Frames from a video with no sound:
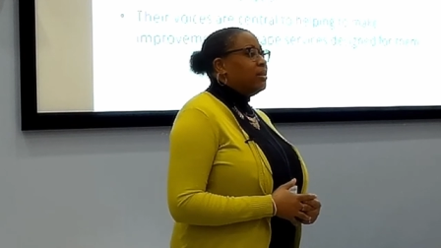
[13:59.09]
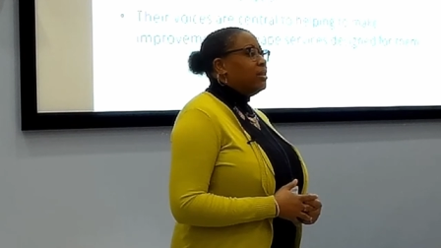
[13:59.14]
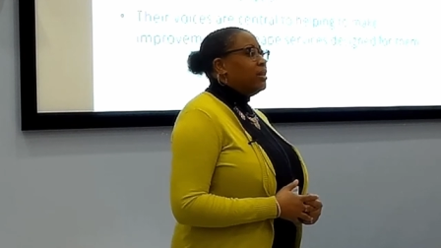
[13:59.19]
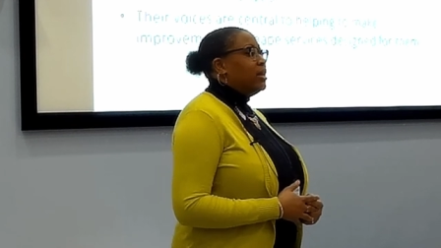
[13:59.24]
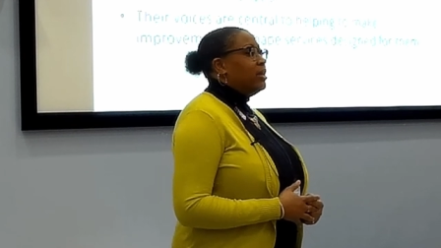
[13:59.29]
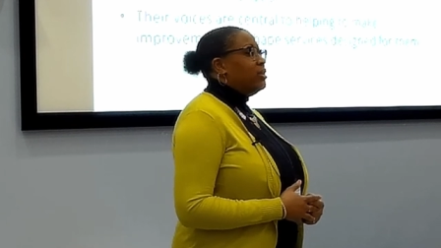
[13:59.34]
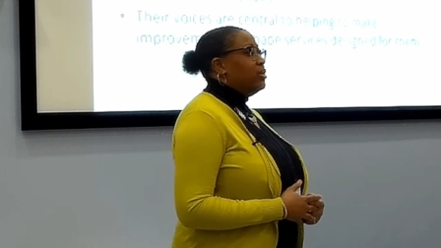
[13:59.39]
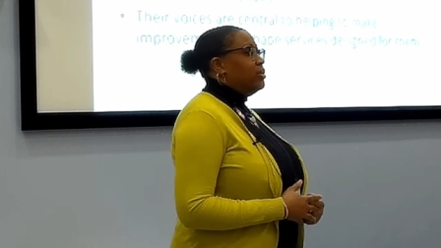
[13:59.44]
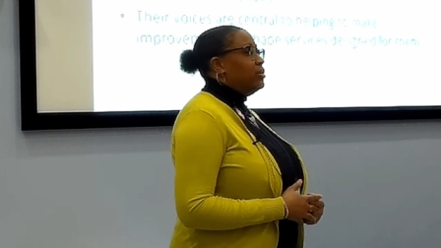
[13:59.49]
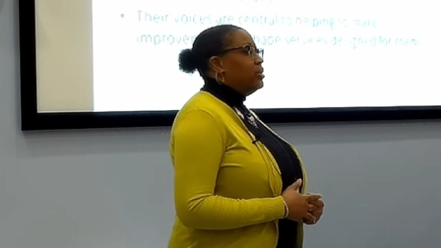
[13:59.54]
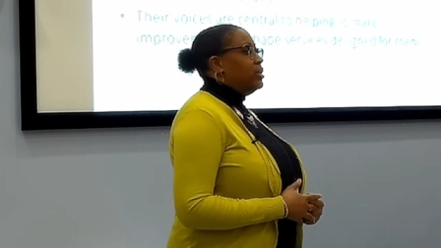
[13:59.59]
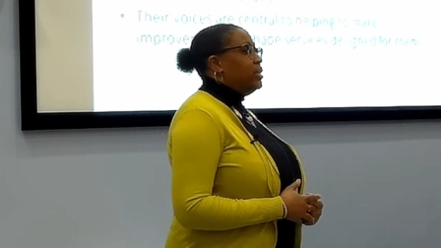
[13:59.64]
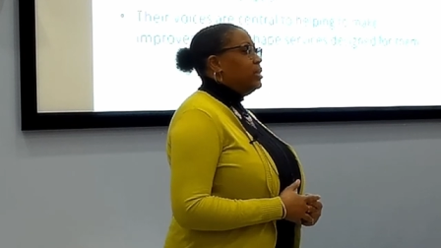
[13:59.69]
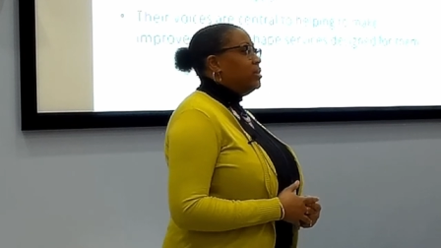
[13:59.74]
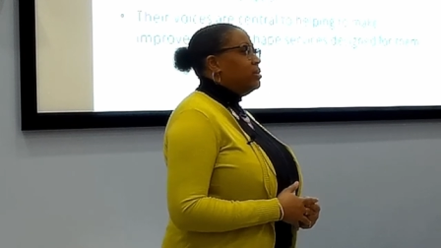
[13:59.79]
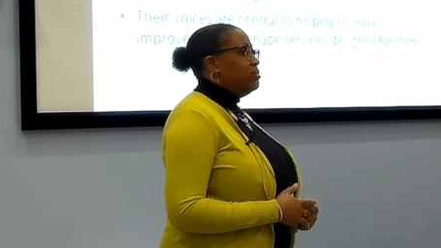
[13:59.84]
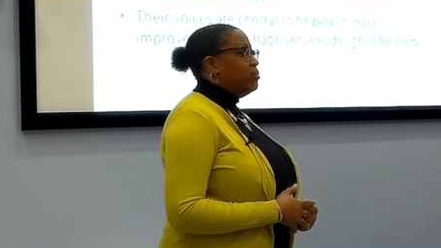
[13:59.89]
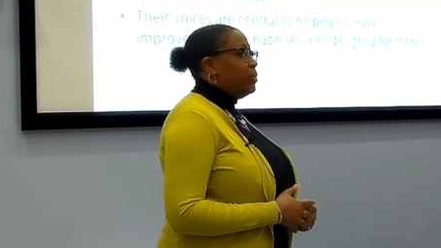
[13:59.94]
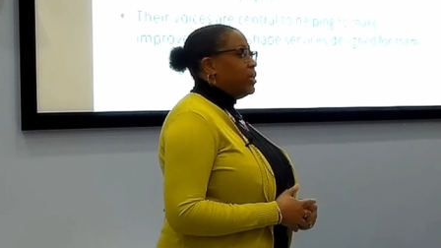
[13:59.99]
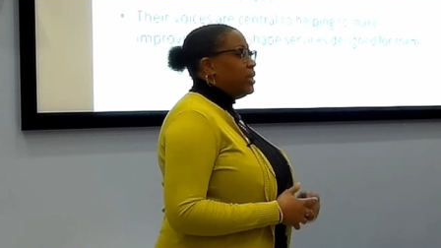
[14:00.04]
they don't
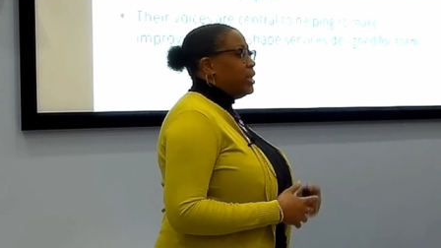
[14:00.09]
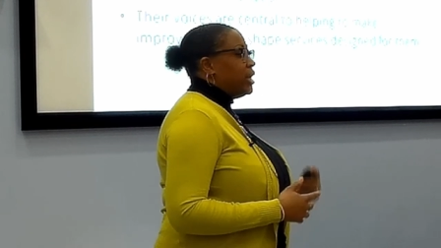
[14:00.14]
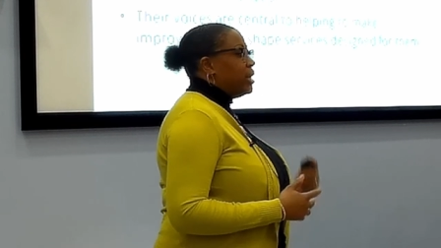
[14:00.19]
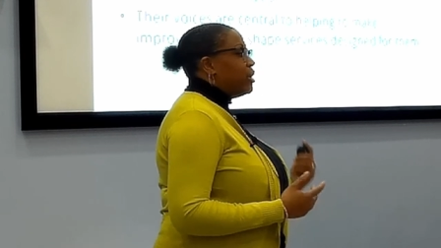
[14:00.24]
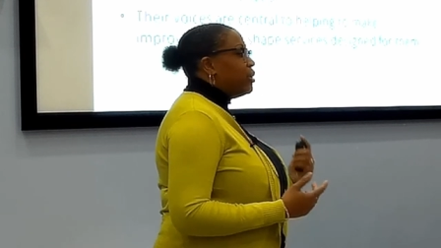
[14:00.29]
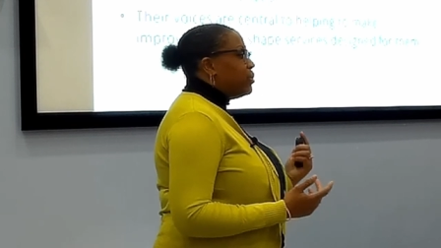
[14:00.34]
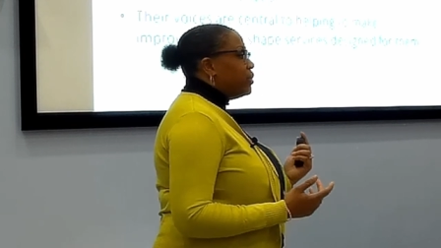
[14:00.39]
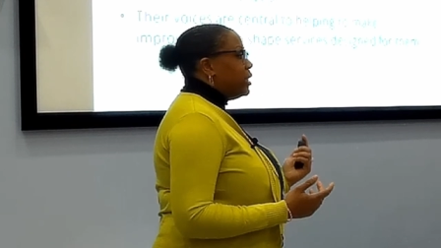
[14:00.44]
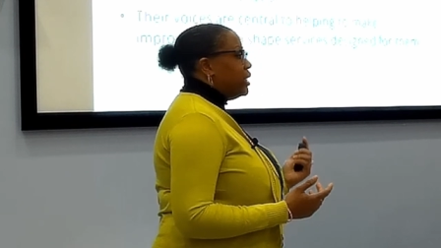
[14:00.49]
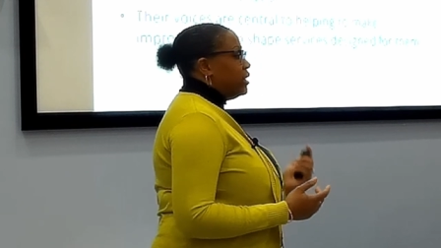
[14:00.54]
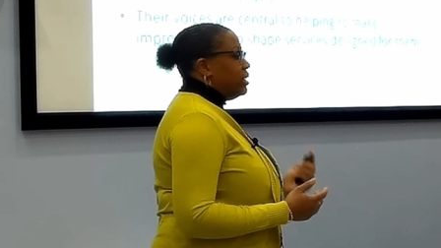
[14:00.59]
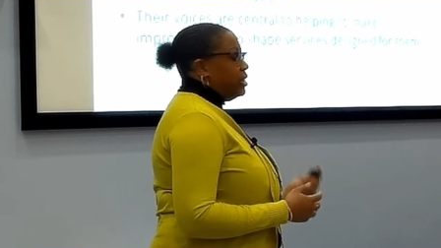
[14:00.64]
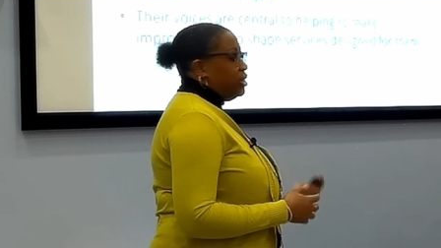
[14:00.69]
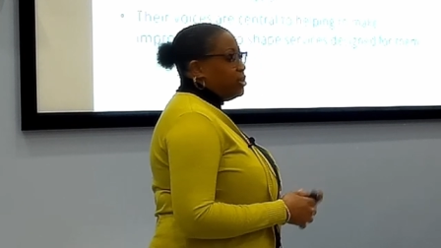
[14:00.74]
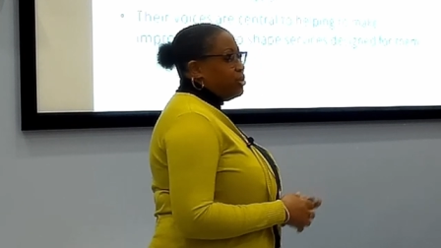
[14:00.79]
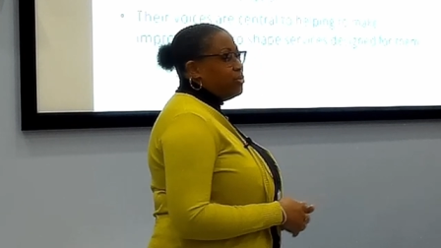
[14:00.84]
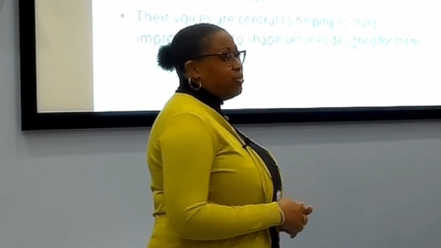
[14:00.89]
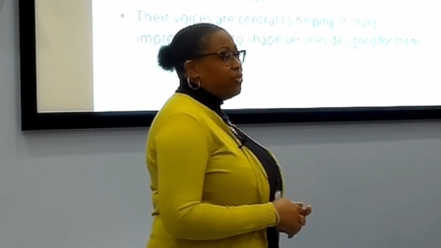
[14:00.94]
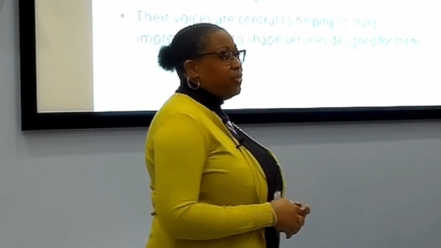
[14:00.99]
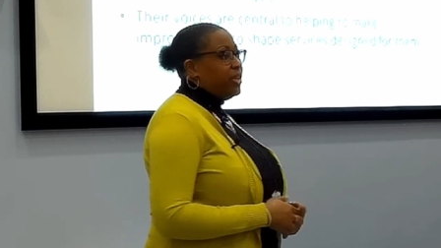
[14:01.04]
need, when they go there, they
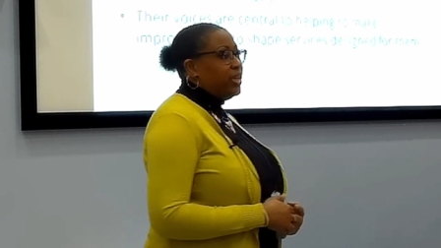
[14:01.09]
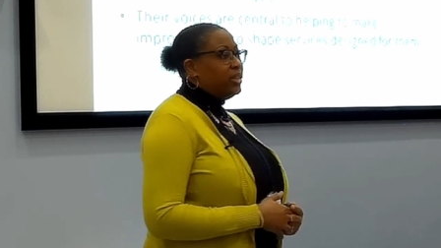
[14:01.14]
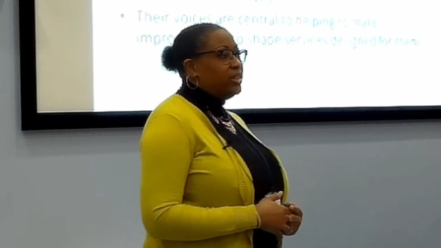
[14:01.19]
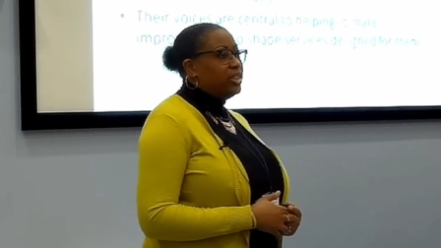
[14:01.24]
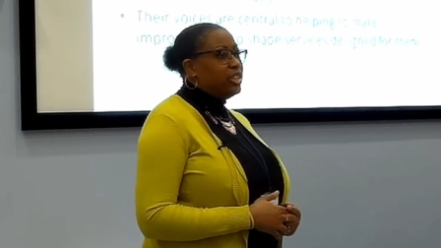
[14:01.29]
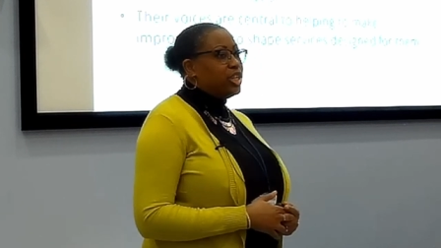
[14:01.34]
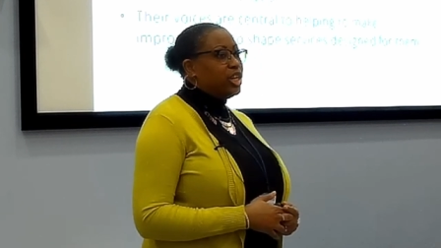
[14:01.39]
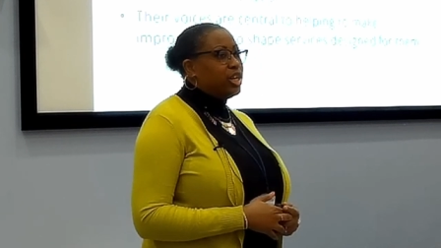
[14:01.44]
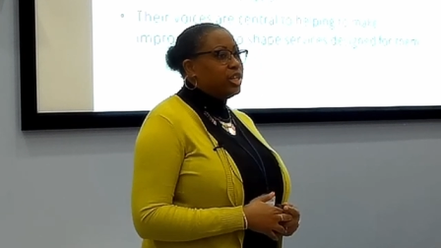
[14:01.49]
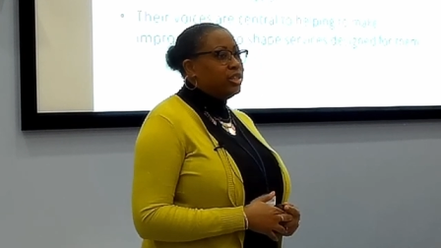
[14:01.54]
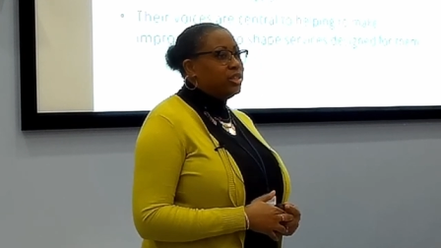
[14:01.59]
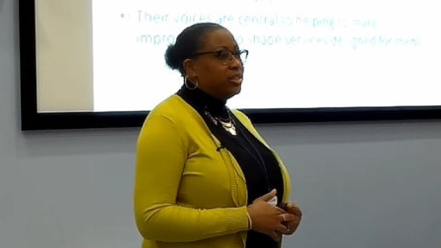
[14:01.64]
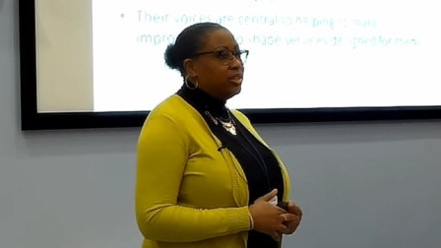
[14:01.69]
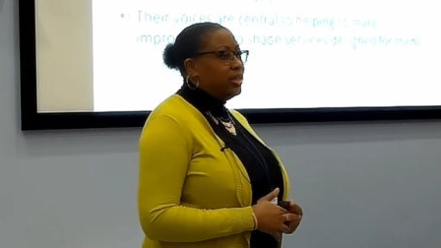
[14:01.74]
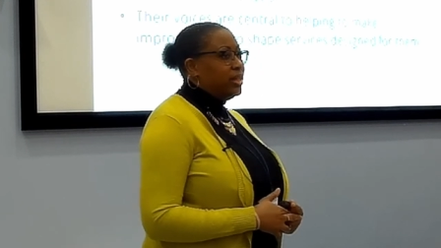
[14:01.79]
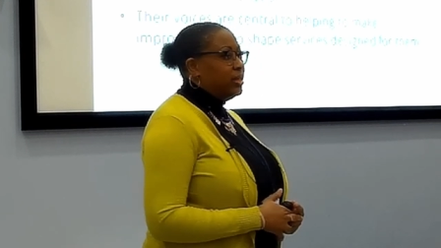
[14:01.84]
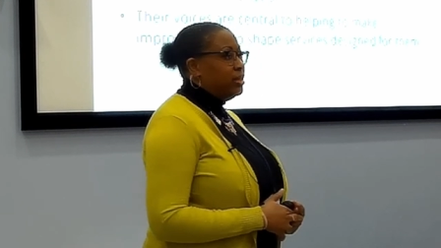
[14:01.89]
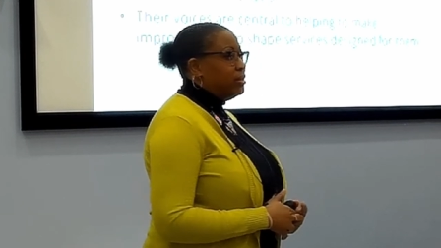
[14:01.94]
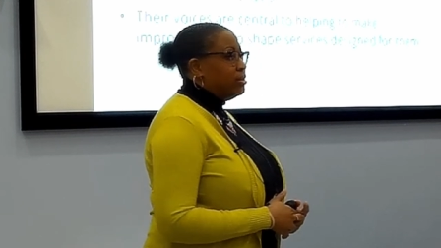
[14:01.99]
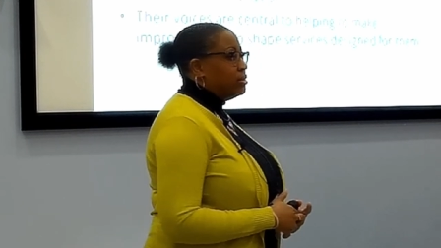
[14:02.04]
don't feel
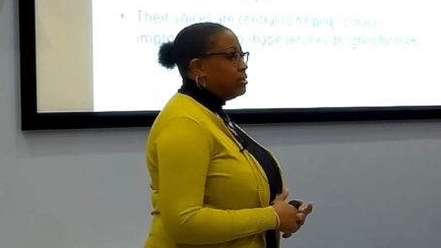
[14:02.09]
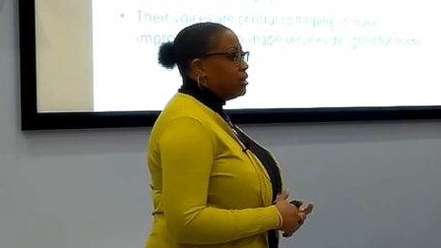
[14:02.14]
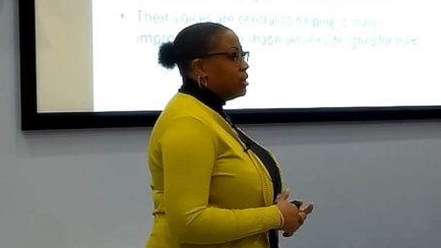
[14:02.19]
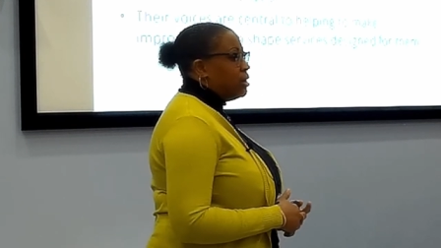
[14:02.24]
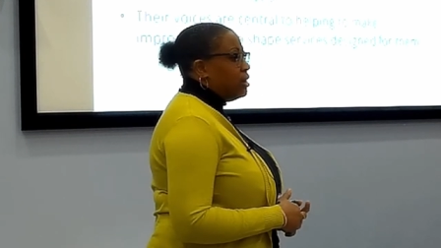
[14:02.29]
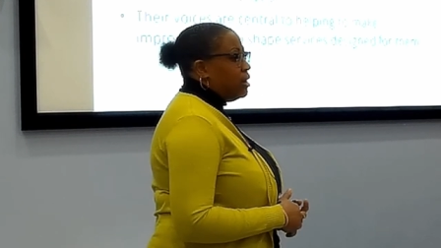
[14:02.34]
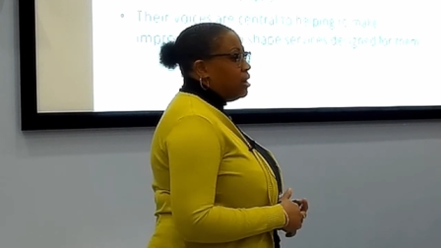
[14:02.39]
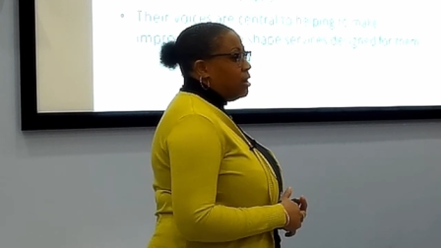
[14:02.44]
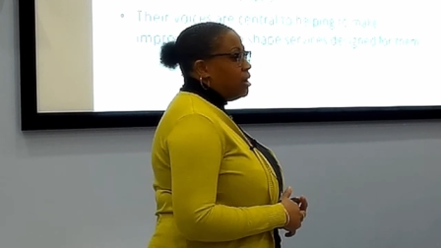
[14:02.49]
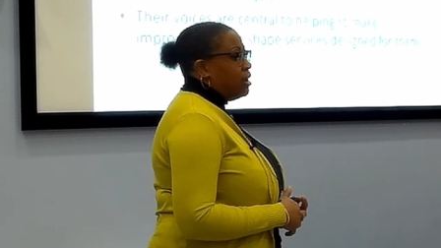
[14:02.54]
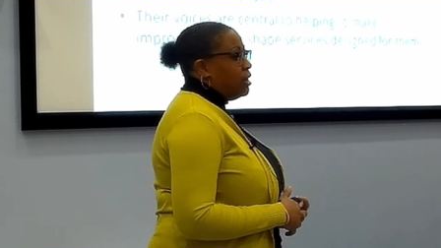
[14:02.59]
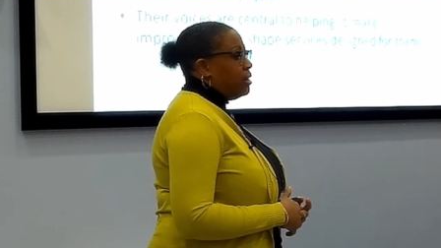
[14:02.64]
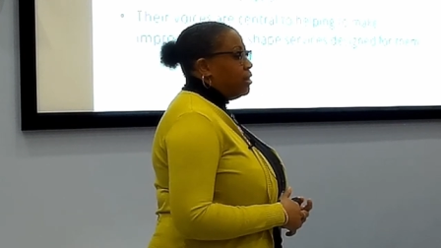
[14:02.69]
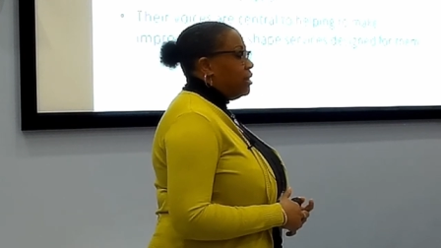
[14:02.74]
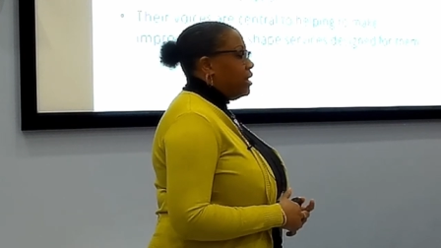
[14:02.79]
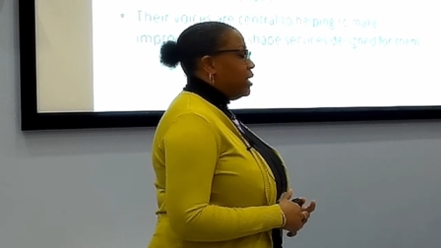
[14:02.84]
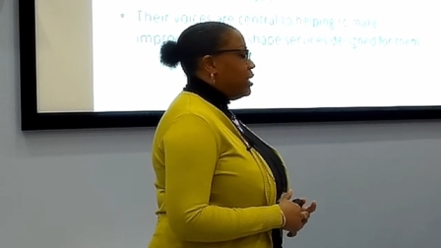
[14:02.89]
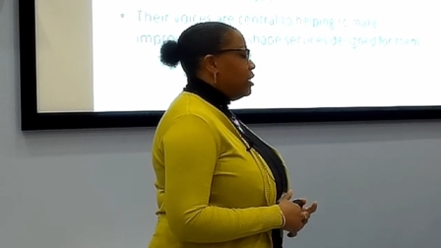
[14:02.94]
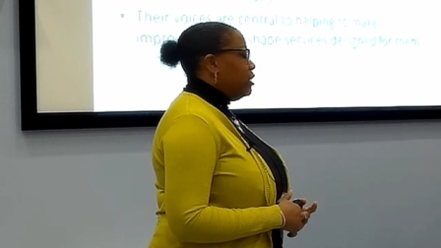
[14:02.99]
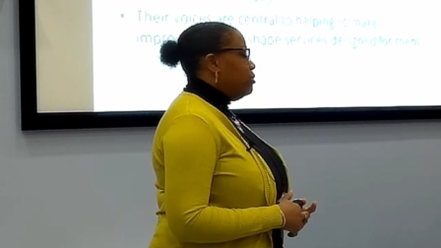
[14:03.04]
judged and
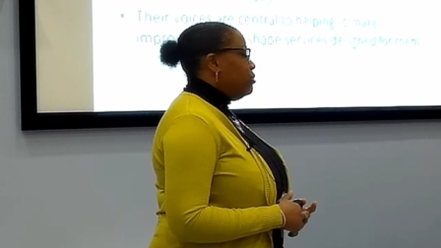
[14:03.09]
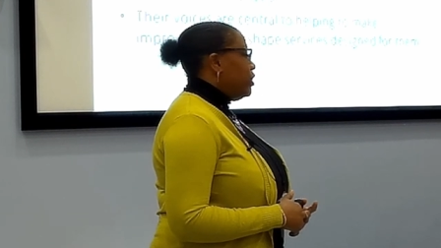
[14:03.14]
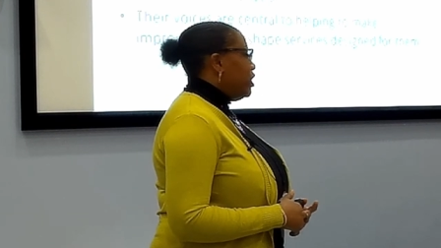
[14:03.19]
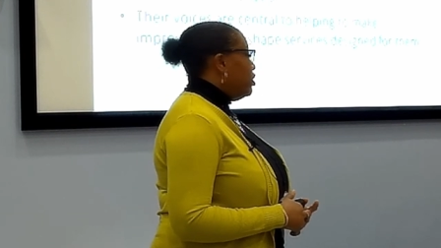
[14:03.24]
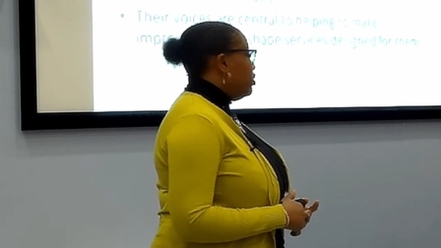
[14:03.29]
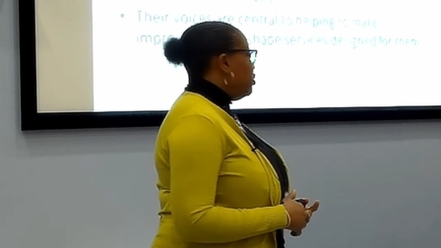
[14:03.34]
they can be